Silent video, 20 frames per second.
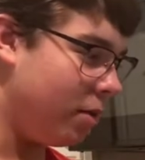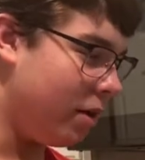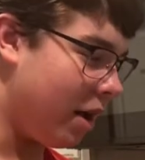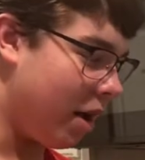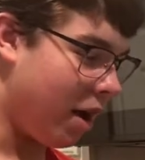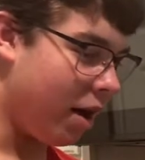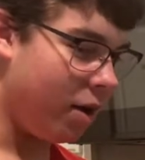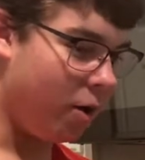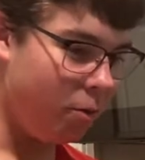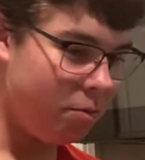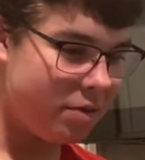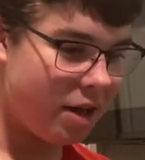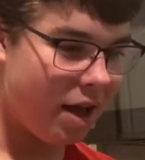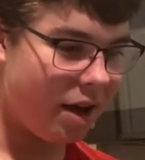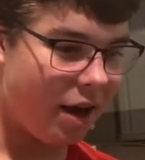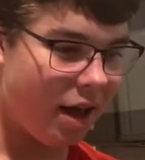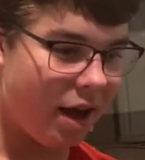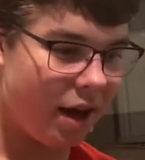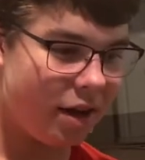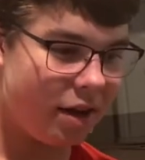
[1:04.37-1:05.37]
when I got home that
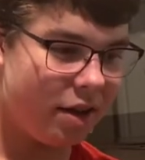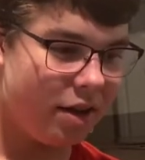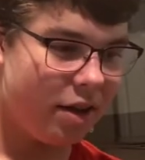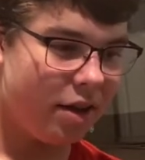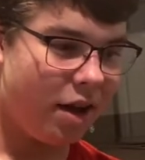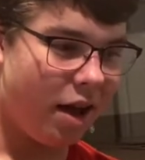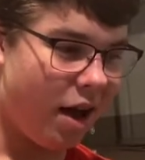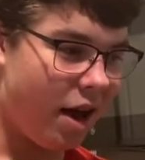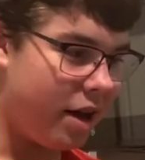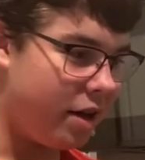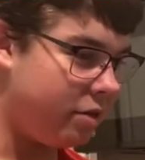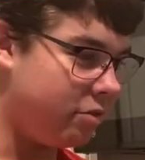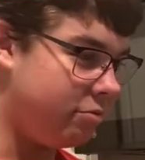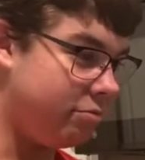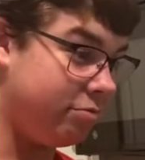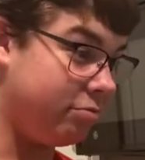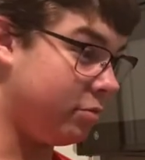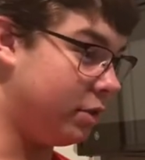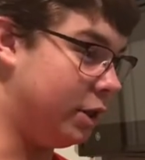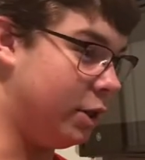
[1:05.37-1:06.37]
night, I
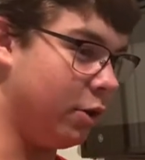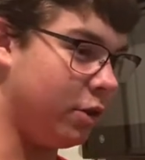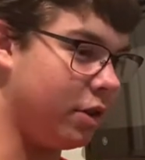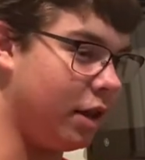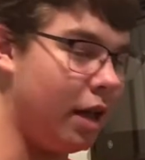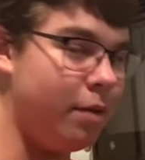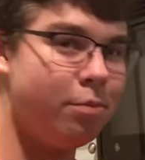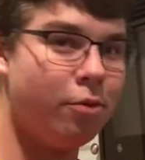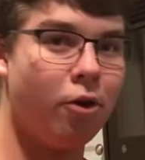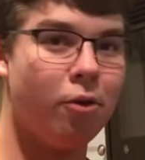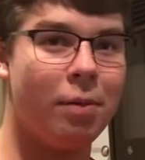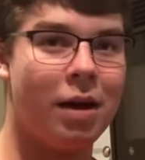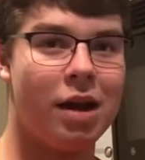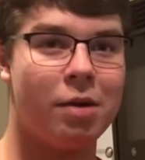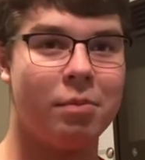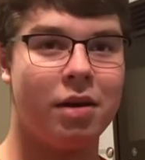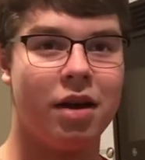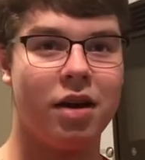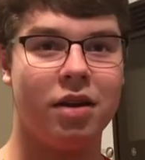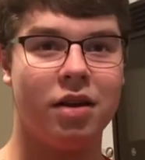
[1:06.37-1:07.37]
took the light bulb out
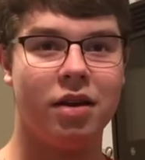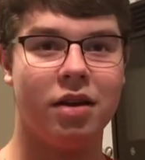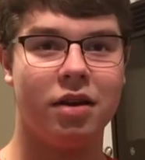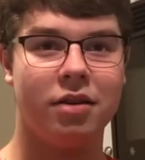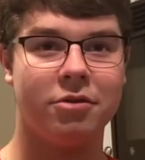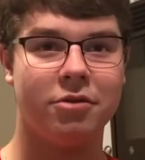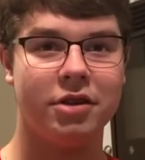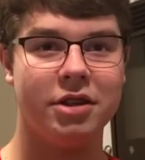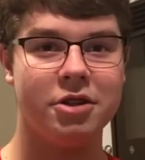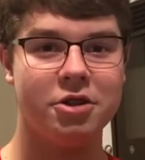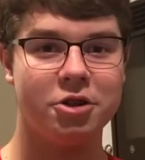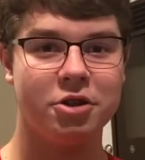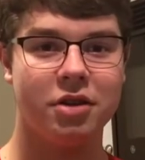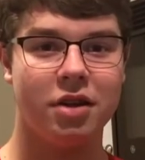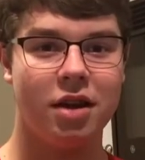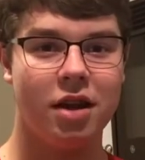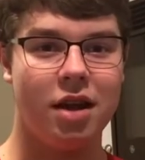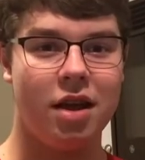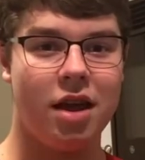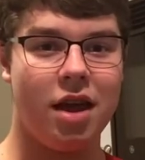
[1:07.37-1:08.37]
of my fridge
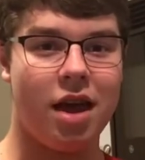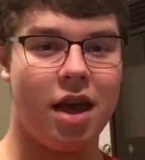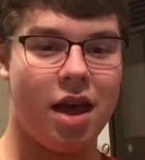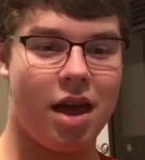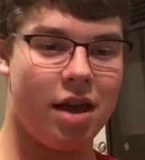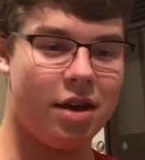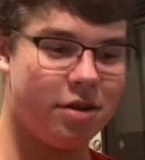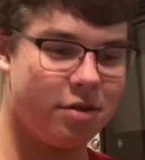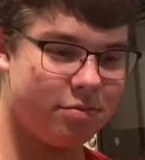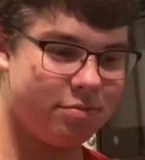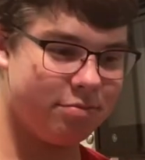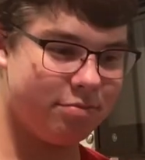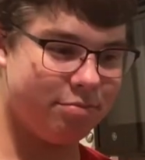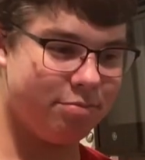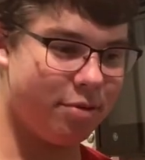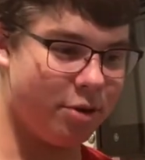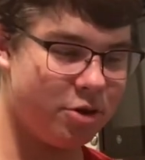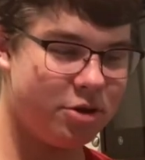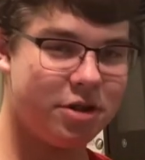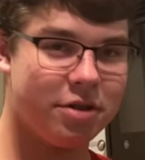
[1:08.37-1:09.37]
and
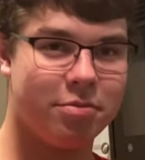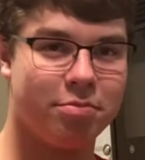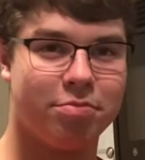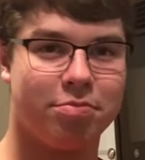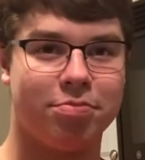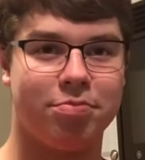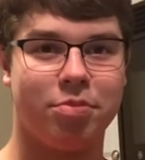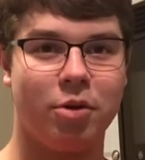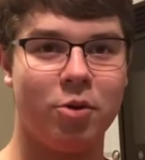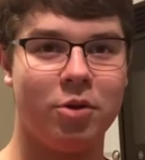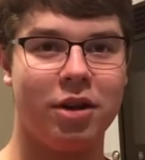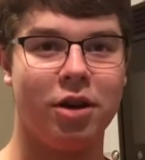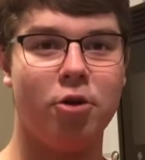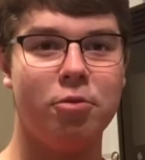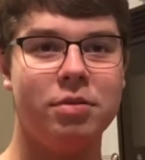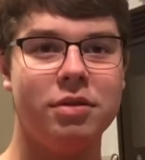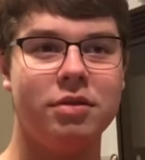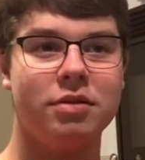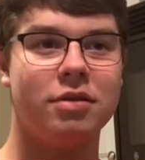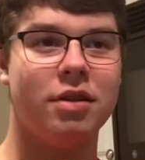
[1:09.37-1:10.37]
broke it
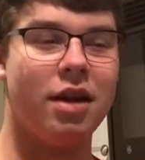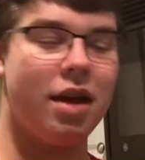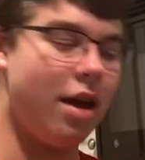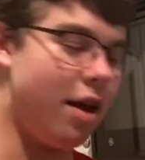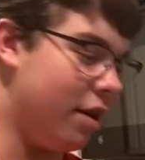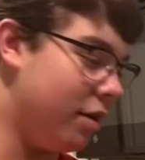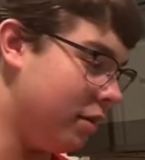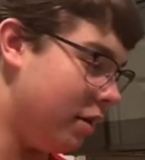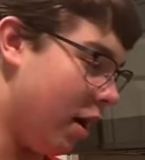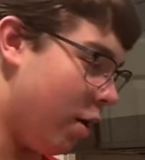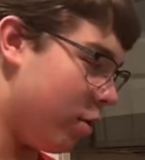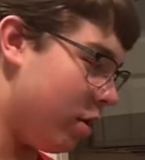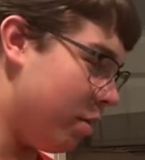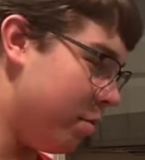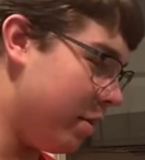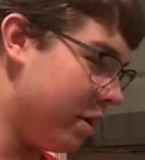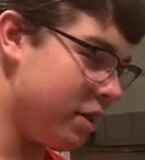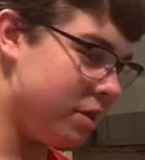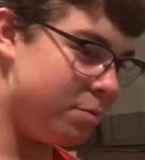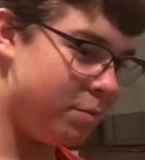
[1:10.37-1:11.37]
open and got one of
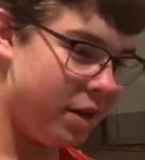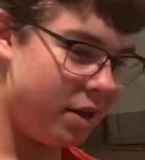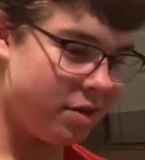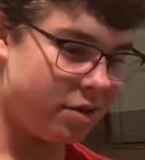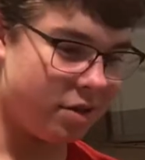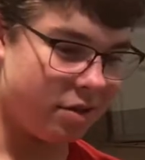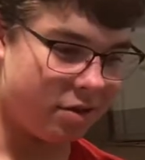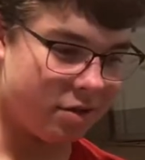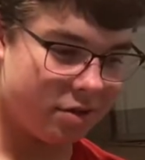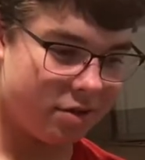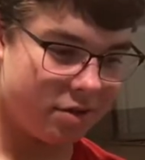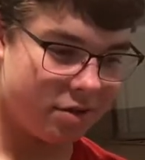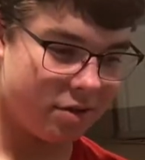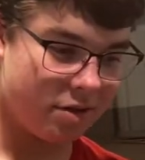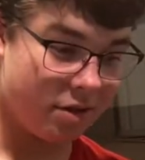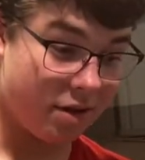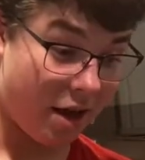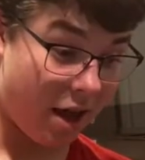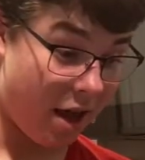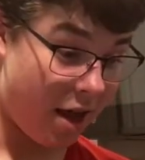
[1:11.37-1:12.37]
the biggest beasts and
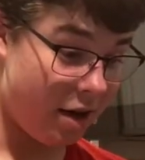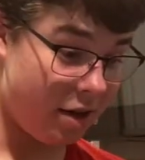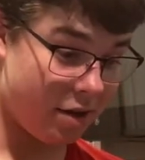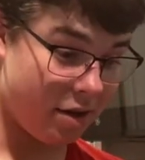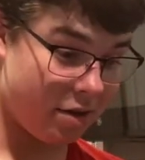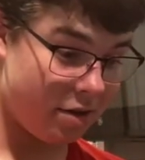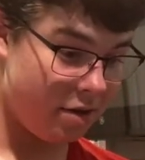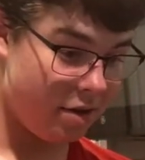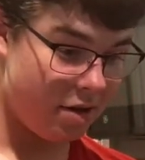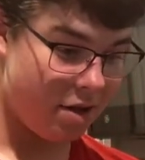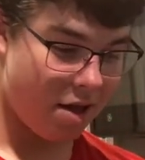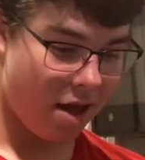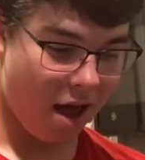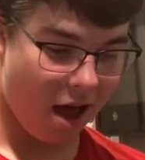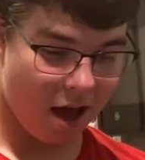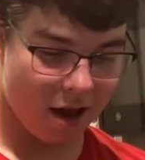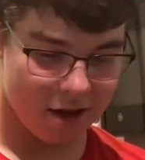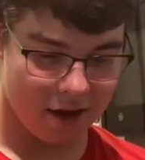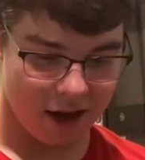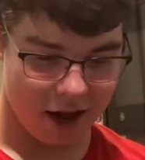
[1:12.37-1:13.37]
ate it.
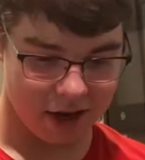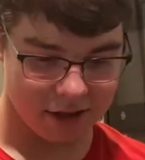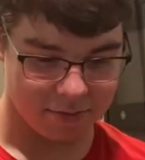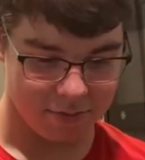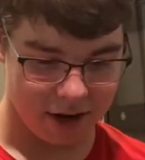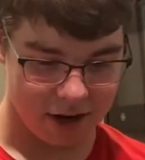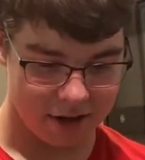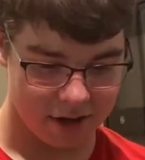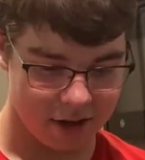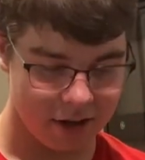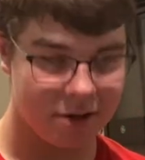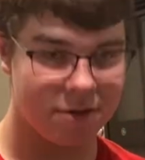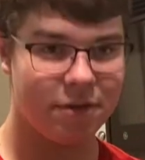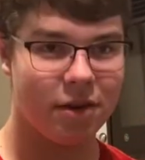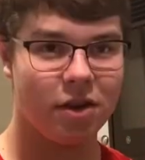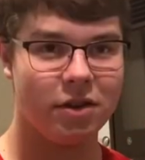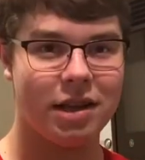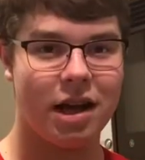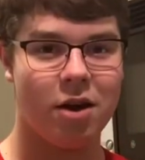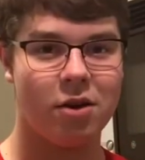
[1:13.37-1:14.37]
And as my teeth
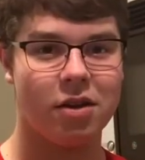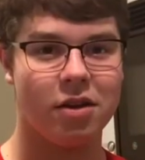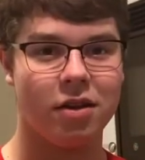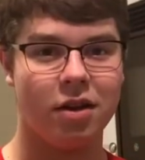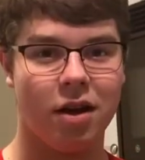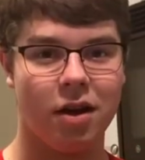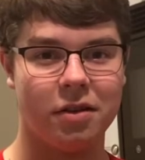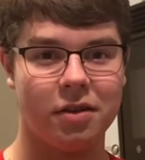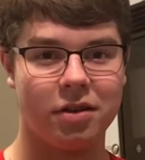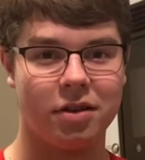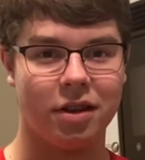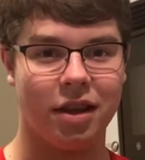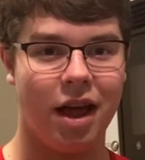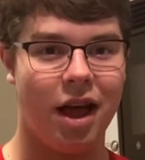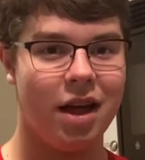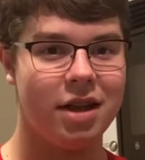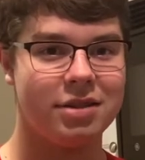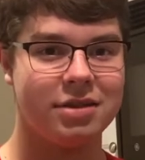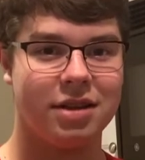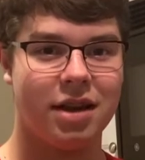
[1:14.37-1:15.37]
fell down on the
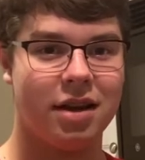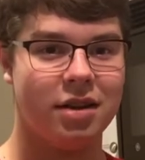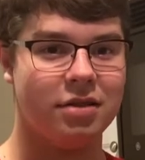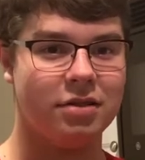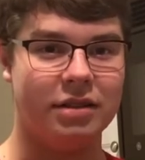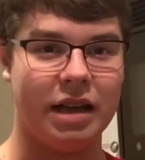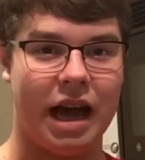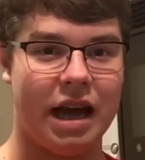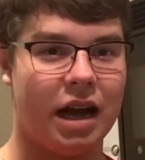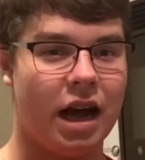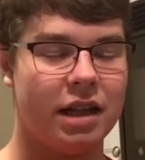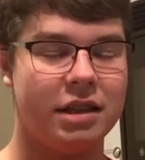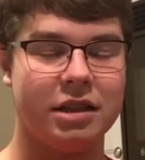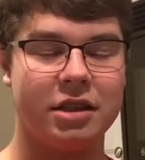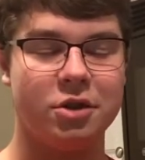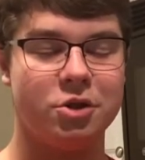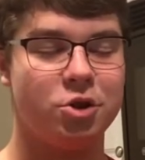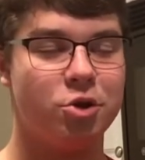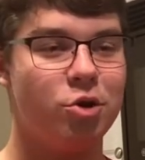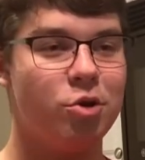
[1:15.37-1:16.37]
glass, I got
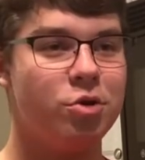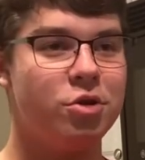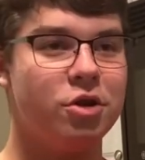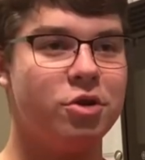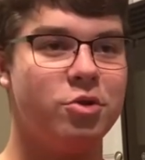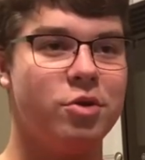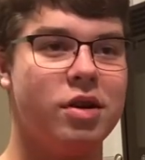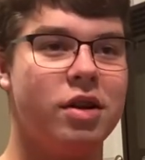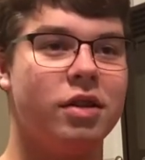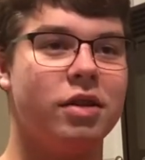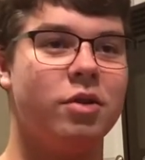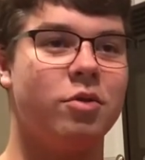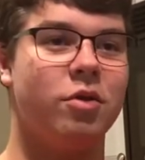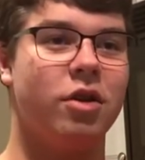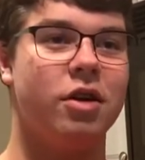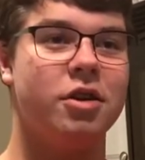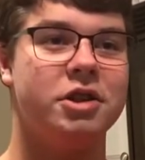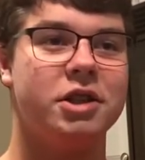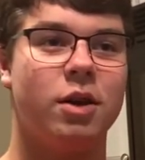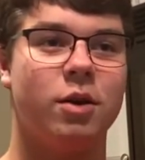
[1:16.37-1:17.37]
this huge adrenaline
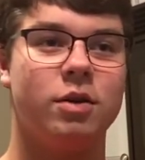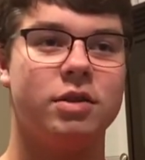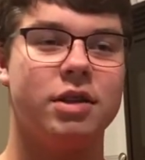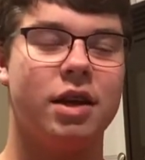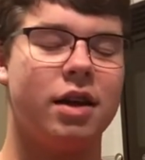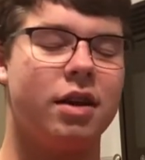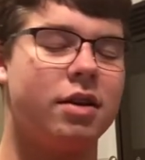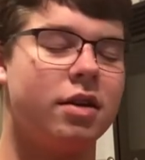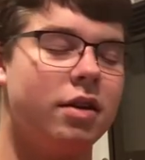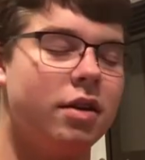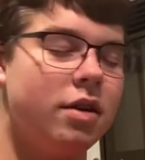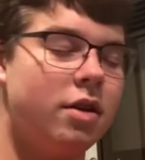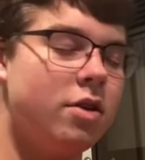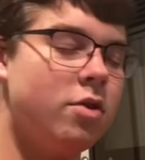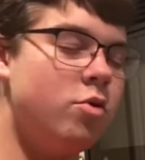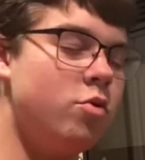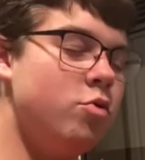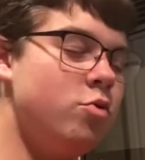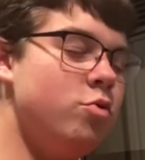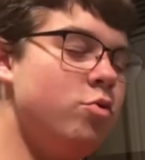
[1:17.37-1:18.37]
rush. I was like,
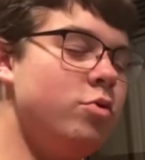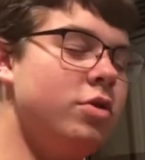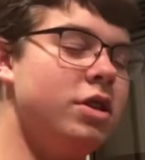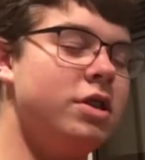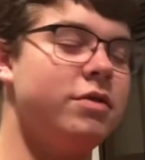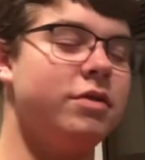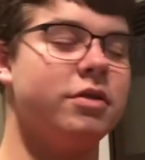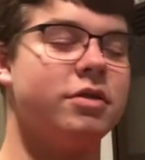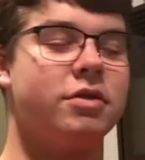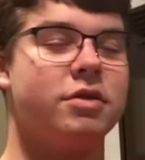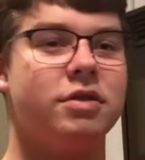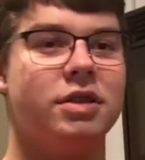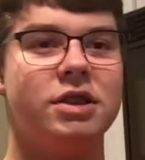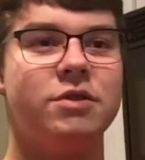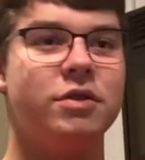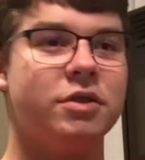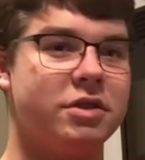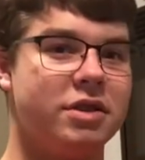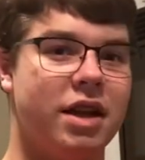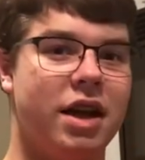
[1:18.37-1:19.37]
ooh, this
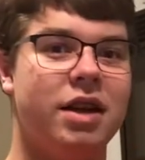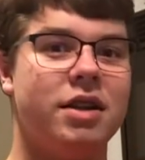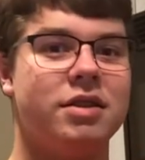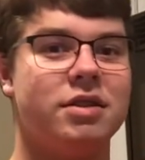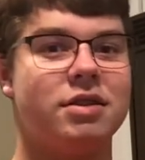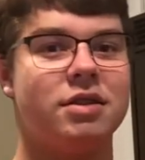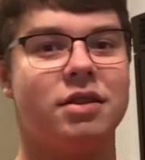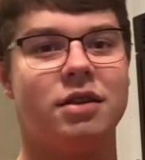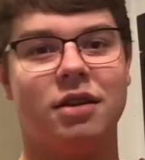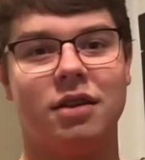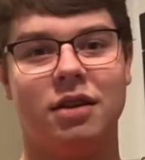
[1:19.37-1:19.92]
feels nice.